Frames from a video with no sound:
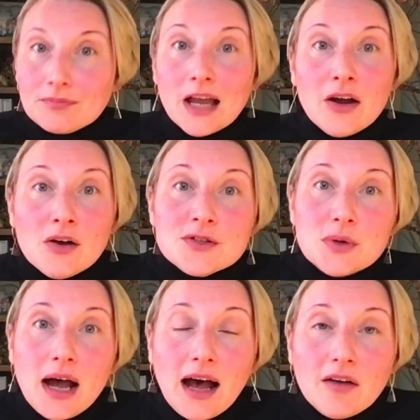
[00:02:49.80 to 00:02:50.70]
I also
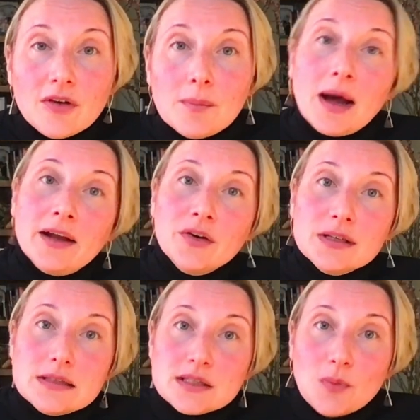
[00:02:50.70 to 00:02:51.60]
have a minor
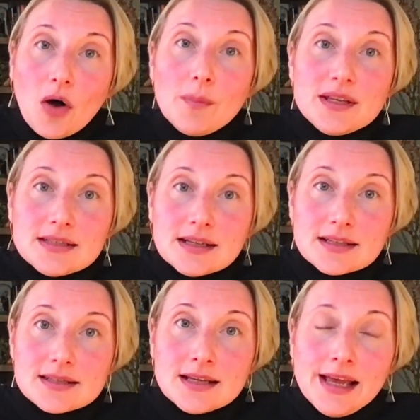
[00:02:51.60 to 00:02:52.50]
in small
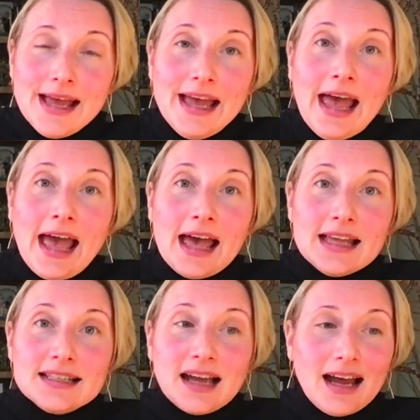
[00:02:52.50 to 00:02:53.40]
business.
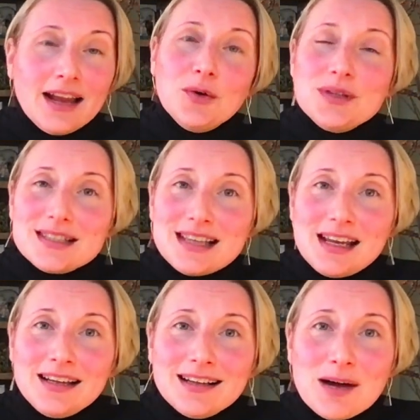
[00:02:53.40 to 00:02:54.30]
And I always
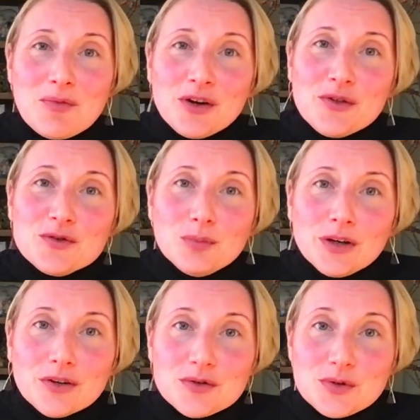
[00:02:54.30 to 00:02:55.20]
say I'm one of those
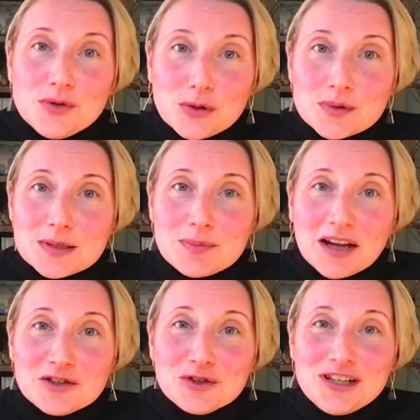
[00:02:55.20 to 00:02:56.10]
weirdos who uses
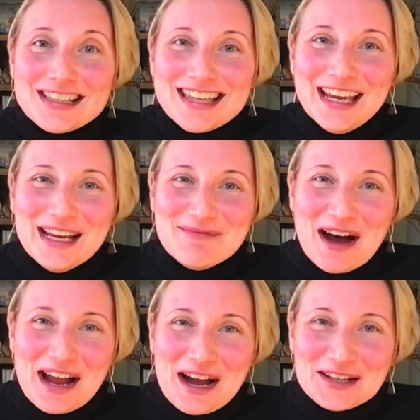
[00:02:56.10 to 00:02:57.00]
my degrees in
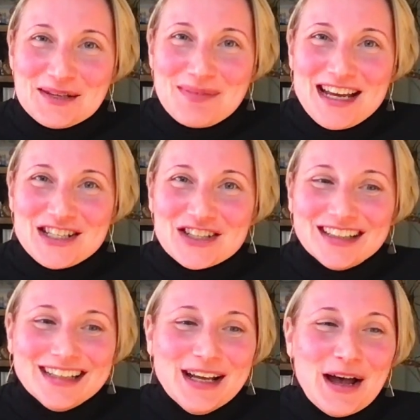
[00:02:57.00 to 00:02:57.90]
my
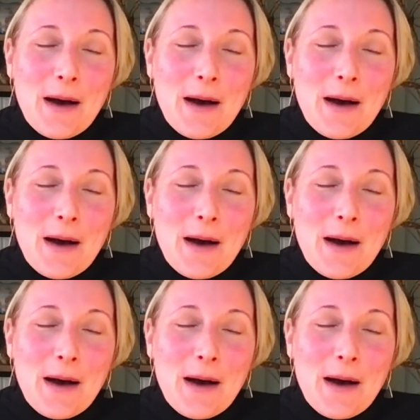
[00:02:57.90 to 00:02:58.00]
occupation.